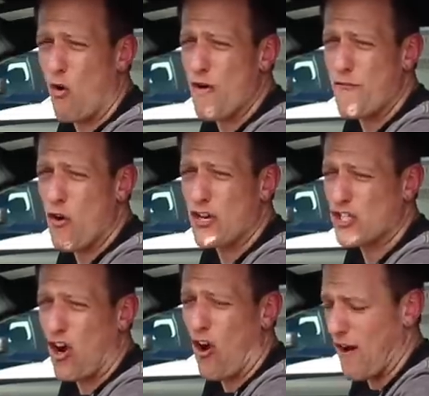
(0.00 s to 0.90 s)
Ford
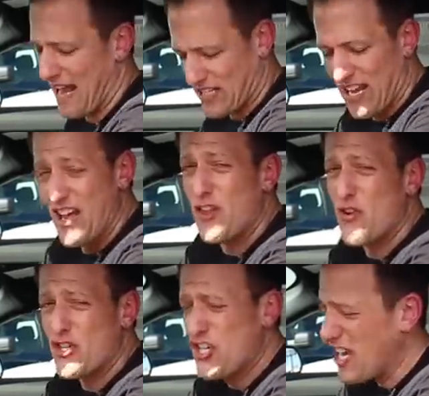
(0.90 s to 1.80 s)
Focus RS.
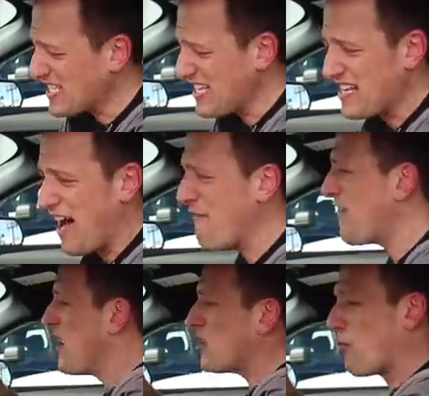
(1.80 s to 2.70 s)
They're just
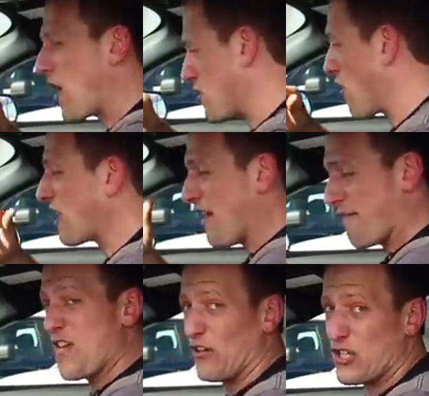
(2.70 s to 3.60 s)
enough to where you're
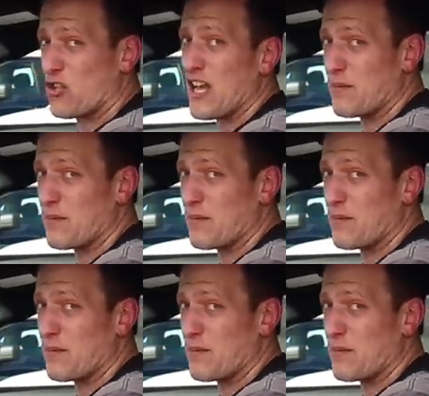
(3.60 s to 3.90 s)
gonna feel it.